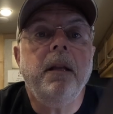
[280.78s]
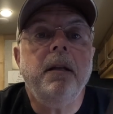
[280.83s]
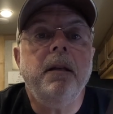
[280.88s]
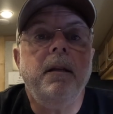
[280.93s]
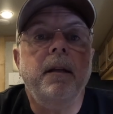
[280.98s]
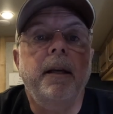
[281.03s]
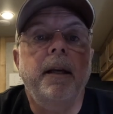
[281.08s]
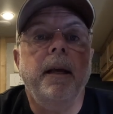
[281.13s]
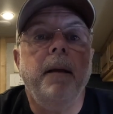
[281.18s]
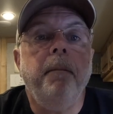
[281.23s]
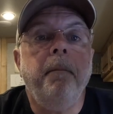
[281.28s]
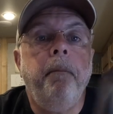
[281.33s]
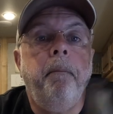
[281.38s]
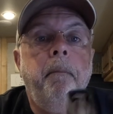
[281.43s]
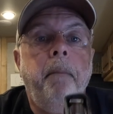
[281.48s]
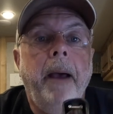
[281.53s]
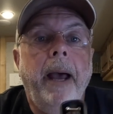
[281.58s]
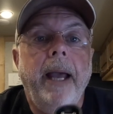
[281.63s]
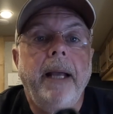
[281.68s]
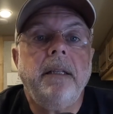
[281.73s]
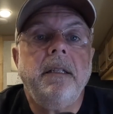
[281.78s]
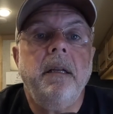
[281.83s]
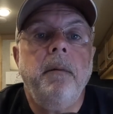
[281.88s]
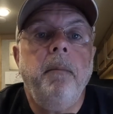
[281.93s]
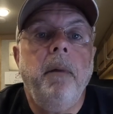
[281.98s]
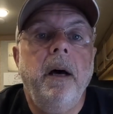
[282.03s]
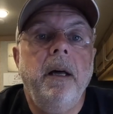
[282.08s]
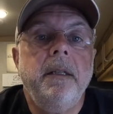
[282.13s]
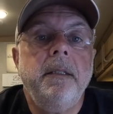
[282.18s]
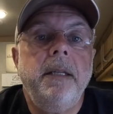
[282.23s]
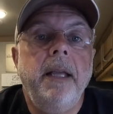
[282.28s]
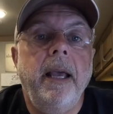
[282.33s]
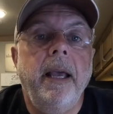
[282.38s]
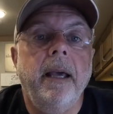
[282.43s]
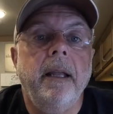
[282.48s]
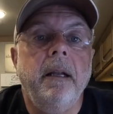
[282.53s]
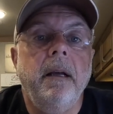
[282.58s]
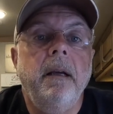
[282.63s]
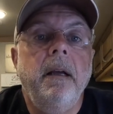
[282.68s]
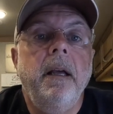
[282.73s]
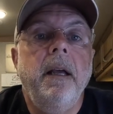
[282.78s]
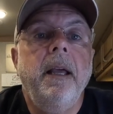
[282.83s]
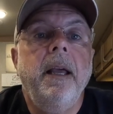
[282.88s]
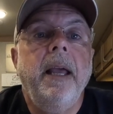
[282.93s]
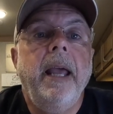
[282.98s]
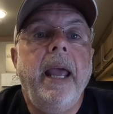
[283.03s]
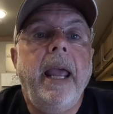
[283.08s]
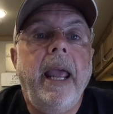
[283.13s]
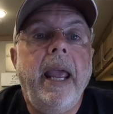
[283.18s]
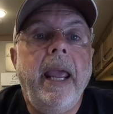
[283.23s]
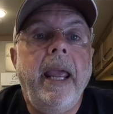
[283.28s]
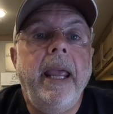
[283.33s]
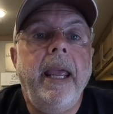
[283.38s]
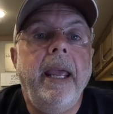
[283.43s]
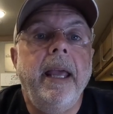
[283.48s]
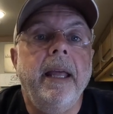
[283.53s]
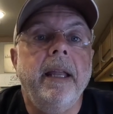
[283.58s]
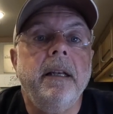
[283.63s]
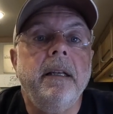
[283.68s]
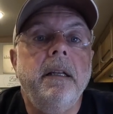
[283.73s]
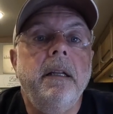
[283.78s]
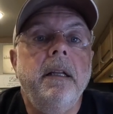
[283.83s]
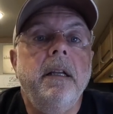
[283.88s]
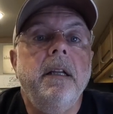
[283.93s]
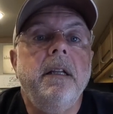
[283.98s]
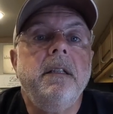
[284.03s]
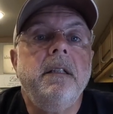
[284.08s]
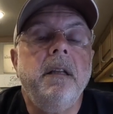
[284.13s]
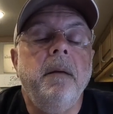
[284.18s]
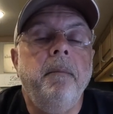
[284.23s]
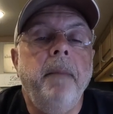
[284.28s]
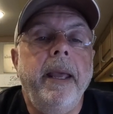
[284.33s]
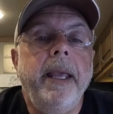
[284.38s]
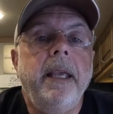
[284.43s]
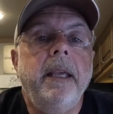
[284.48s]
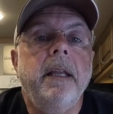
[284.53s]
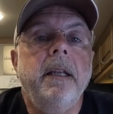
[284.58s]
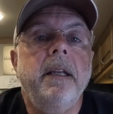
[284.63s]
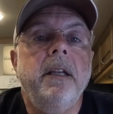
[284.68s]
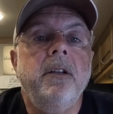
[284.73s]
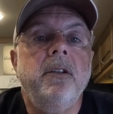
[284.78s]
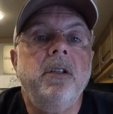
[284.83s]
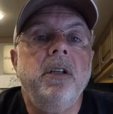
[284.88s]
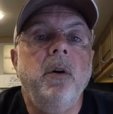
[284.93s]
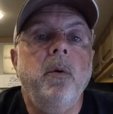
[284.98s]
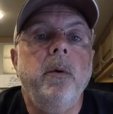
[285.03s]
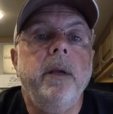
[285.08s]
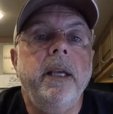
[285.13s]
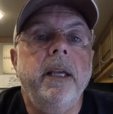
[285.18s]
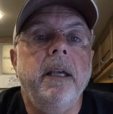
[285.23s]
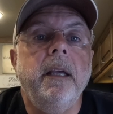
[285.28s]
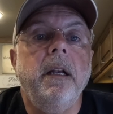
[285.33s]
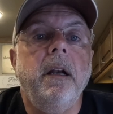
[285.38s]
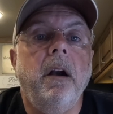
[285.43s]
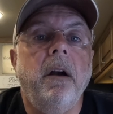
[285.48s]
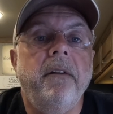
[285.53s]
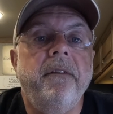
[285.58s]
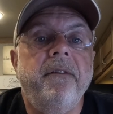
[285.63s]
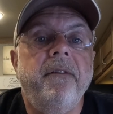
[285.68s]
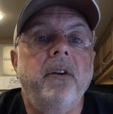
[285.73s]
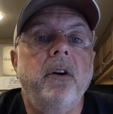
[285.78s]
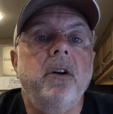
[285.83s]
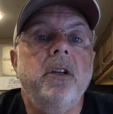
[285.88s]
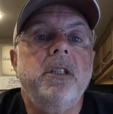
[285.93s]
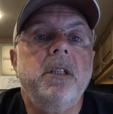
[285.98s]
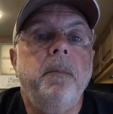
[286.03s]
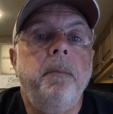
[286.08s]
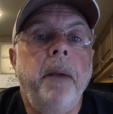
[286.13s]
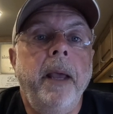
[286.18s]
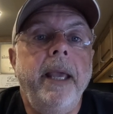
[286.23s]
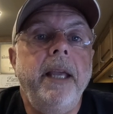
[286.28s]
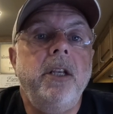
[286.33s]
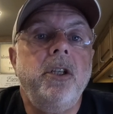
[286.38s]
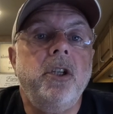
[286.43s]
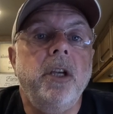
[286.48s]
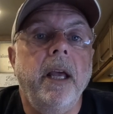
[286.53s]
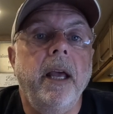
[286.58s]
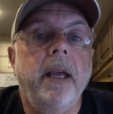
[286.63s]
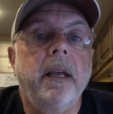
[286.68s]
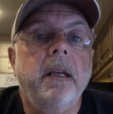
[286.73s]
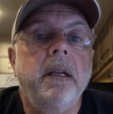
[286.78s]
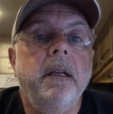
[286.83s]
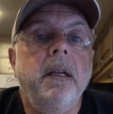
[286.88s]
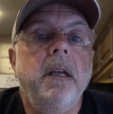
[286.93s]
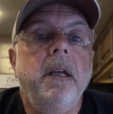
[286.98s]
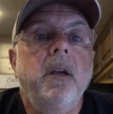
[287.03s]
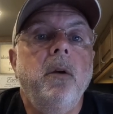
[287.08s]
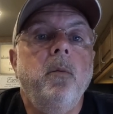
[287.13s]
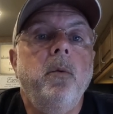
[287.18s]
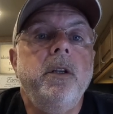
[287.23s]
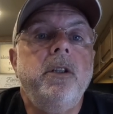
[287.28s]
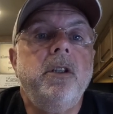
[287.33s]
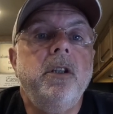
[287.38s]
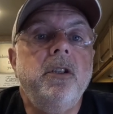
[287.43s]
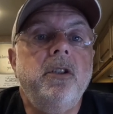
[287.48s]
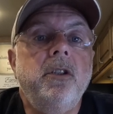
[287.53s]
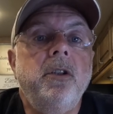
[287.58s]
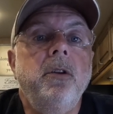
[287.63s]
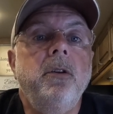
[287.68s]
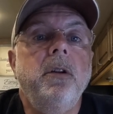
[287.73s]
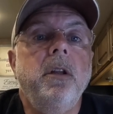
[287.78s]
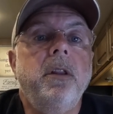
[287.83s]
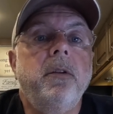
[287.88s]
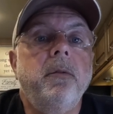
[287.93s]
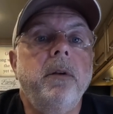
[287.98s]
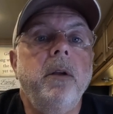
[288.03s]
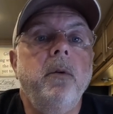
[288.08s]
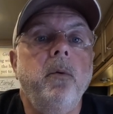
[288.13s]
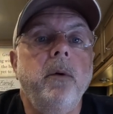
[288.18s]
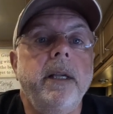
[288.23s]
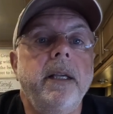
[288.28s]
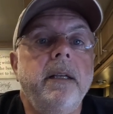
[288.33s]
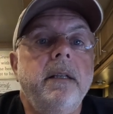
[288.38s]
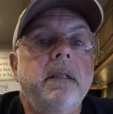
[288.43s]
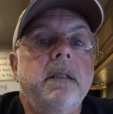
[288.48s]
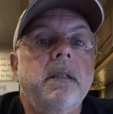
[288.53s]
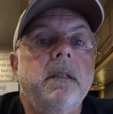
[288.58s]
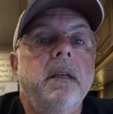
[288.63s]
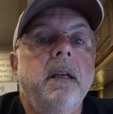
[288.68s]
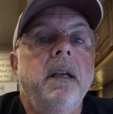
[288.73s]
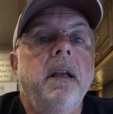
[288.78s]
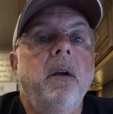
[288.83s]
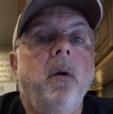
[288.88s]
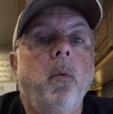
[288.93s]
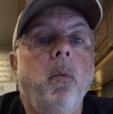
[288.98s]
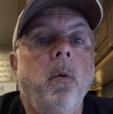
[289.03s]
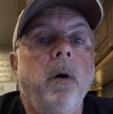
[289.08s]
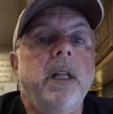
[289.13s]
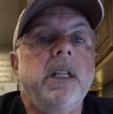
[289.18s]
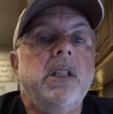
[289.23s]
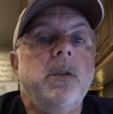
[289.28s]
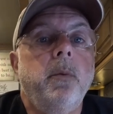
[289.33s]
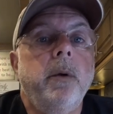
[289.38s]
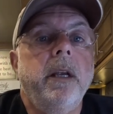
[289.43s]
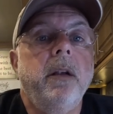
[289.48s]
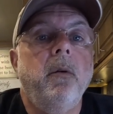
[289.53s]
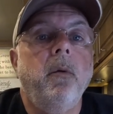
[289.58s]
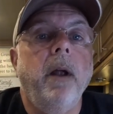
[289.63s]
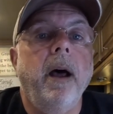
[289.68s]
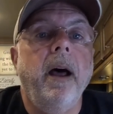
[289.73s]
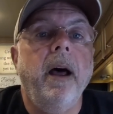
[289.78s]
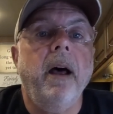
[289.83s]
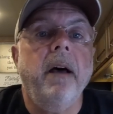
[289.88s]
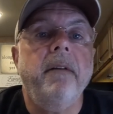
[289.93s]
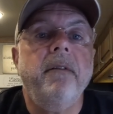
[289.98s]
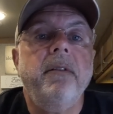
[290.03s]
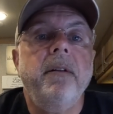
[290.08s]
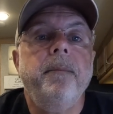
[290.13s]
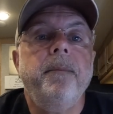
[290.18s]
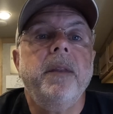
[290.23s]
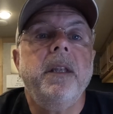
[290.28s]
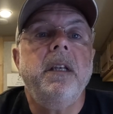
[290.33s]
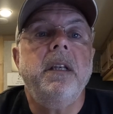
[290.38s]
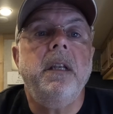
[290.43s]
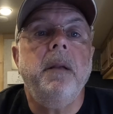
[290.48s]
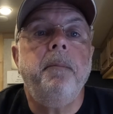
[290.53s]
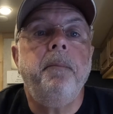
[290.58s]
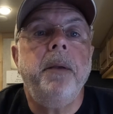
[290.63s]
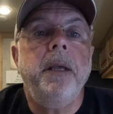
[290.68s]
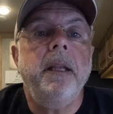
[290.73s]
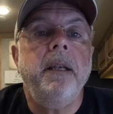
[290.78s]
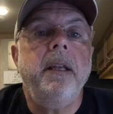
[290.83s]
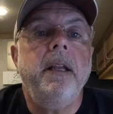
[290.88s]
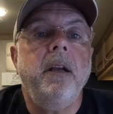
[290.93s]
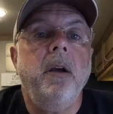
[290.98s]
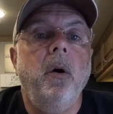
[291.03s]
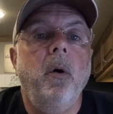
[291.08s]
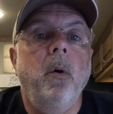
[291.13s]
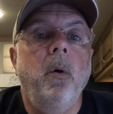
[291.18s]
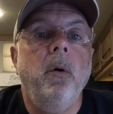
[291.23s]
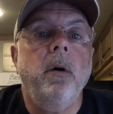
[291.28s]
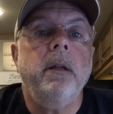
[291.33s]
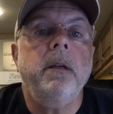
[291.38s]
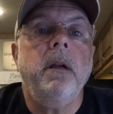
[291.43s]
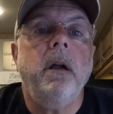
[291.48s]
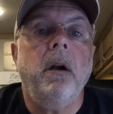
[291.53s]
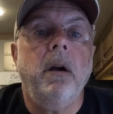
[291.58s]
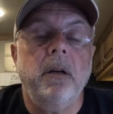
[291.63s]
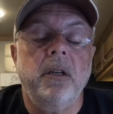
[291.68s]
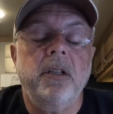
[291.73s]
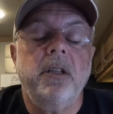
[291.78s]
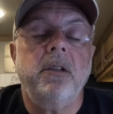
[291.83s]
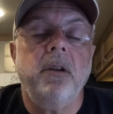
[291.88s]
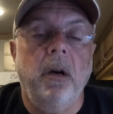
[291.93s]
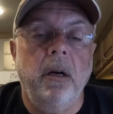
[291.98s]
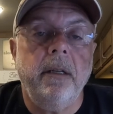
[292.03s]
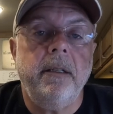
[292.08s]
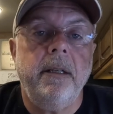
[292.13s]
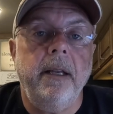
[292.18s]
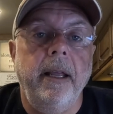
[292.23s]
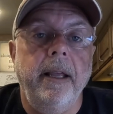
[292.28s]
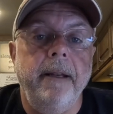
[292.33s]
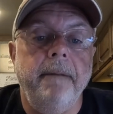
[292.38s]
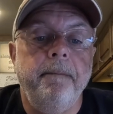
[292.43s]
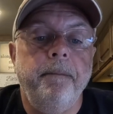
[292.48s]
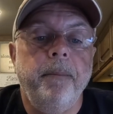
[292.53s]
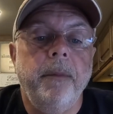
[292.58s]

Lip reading: to get back to Montana and to make it until we get our first paycheck, which is 2 to 3 weeks once we arrive, depending on our start date.